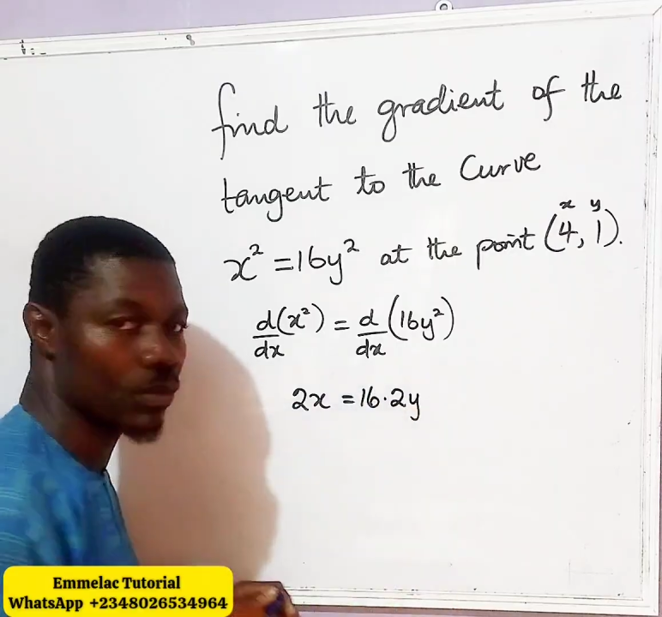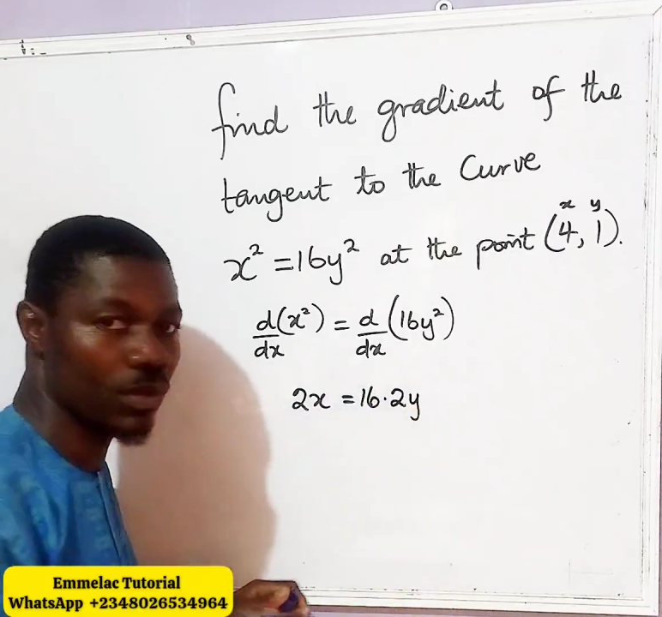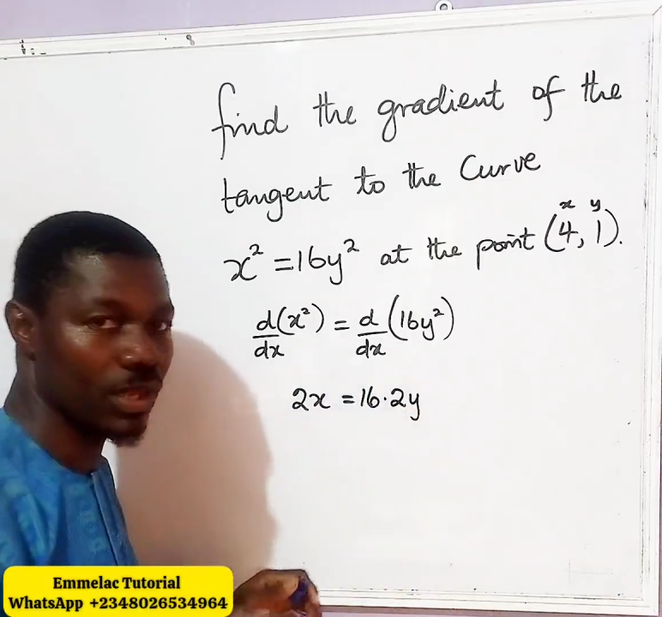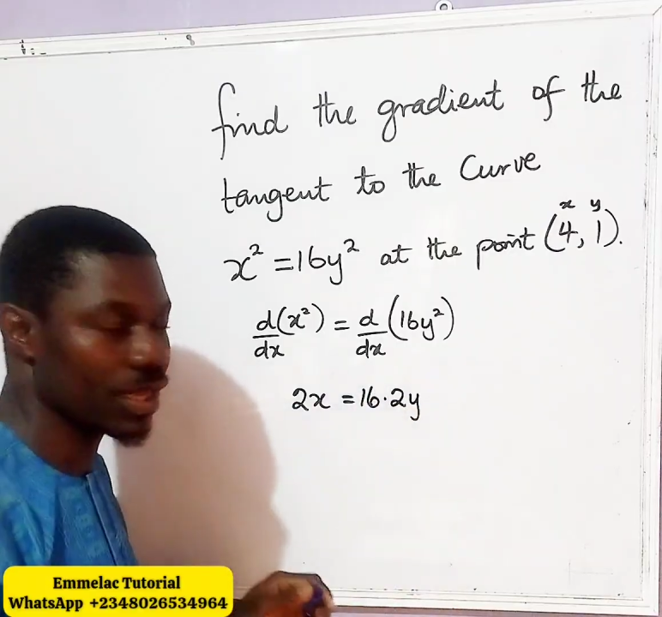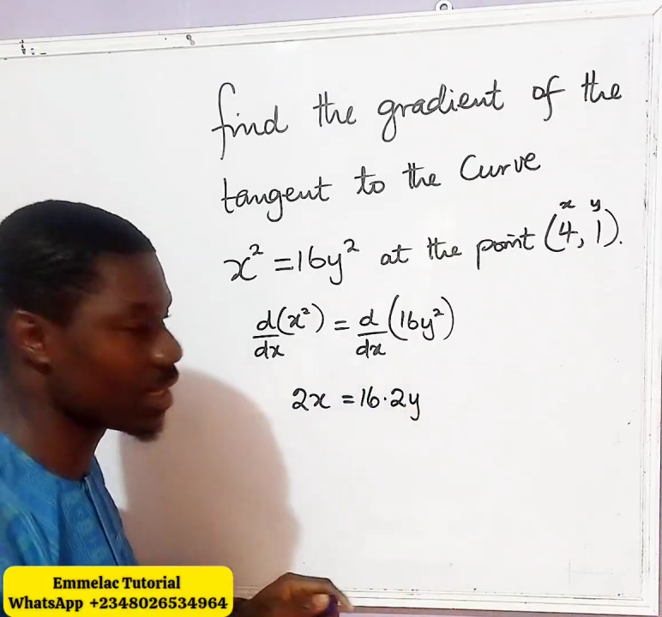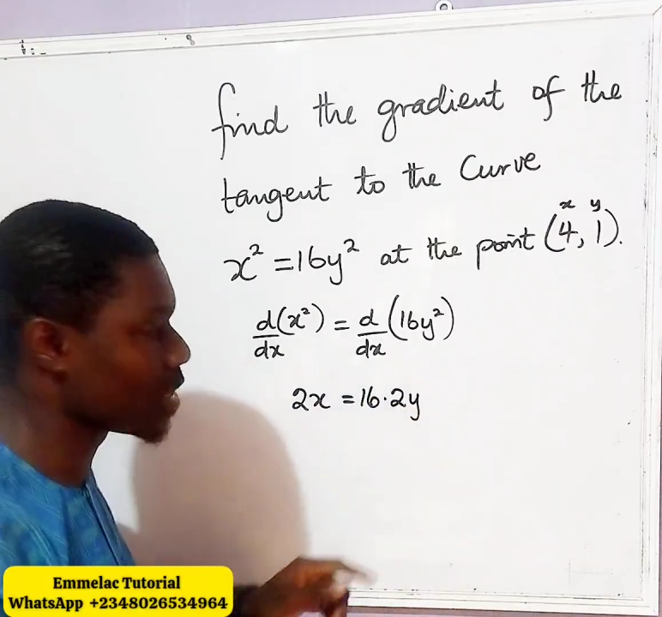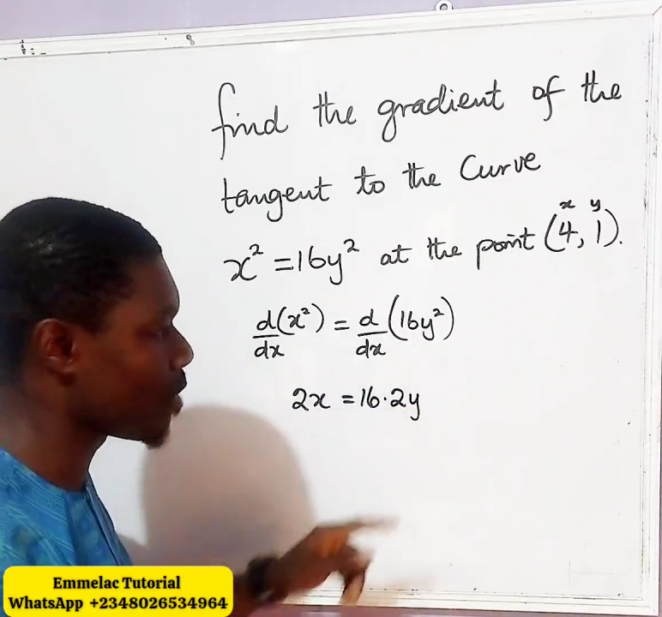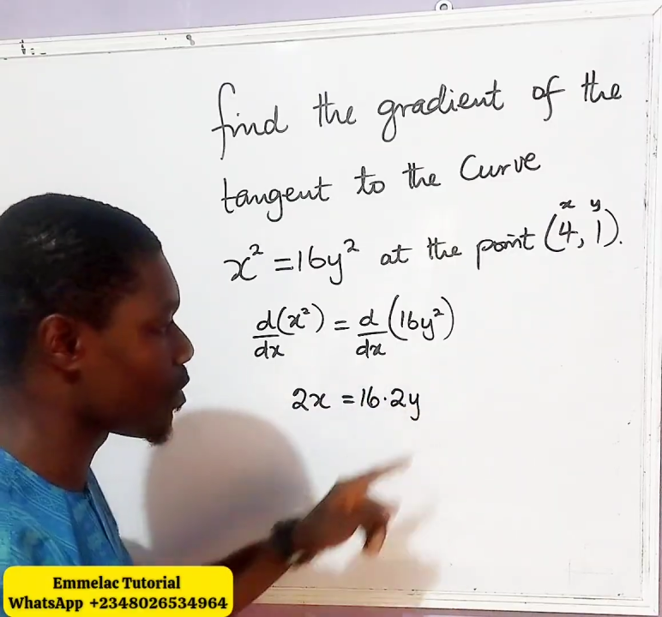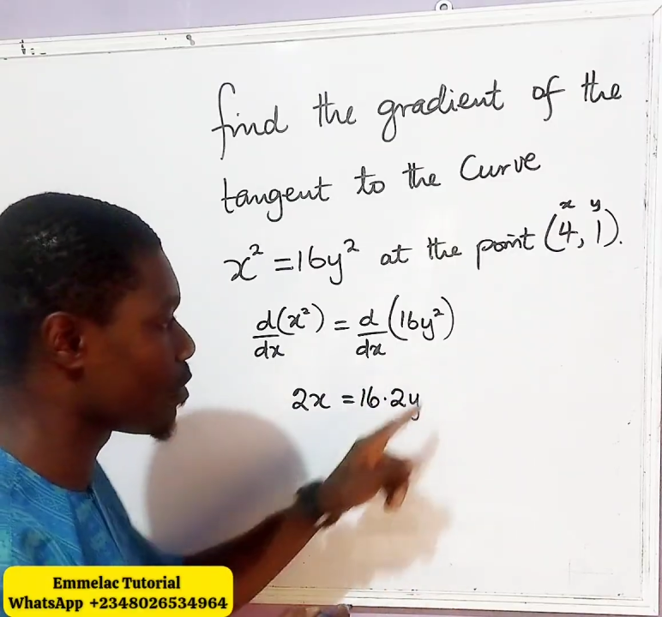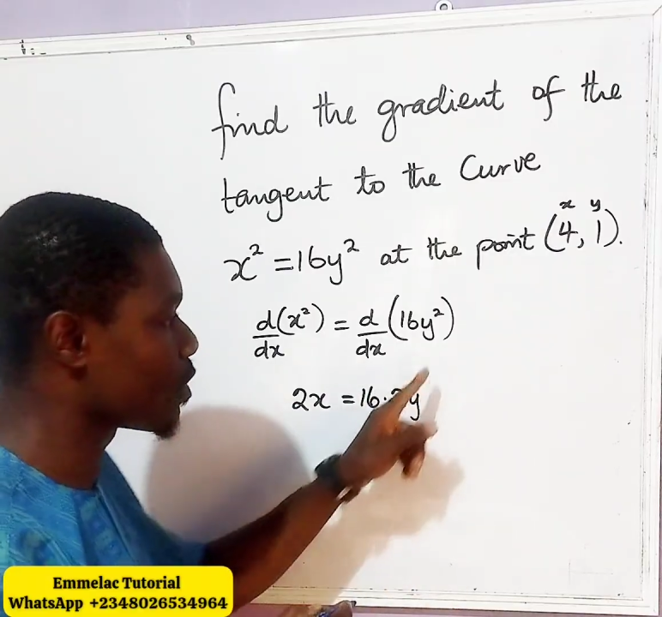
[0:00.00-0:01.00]
Okay,
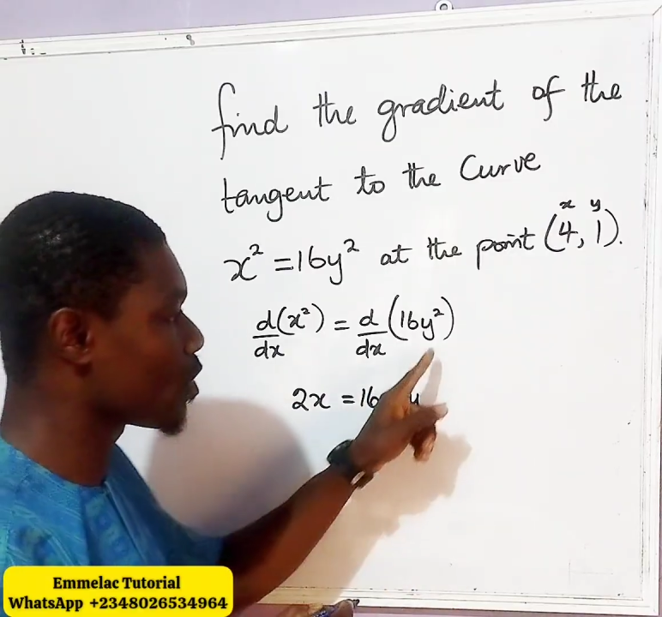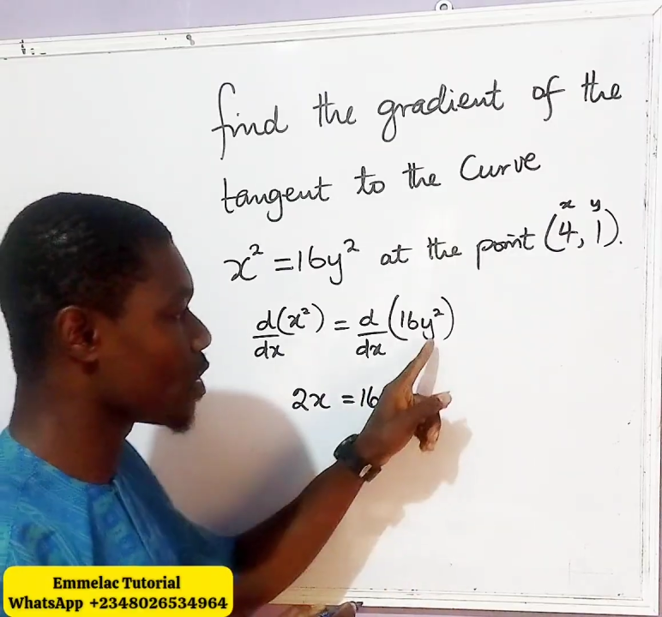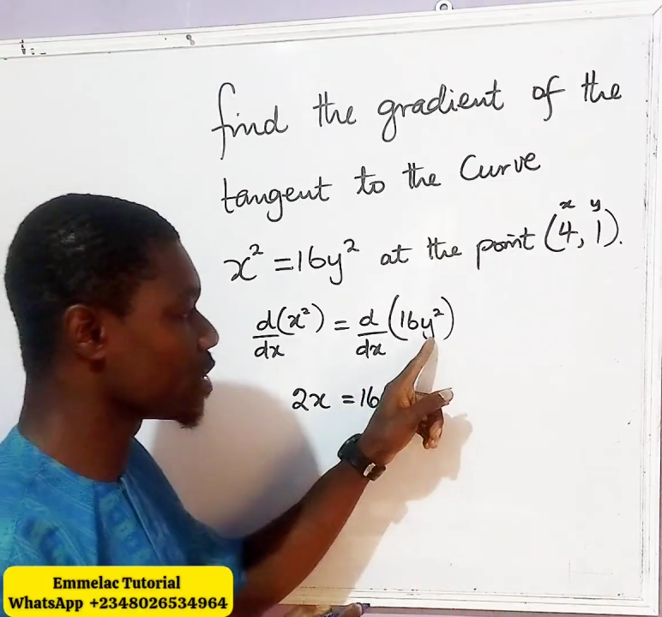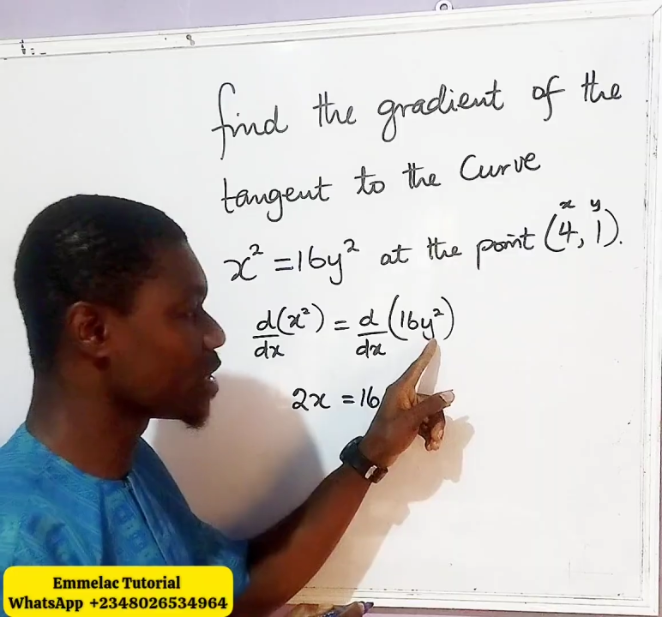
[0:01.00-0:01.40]
now but because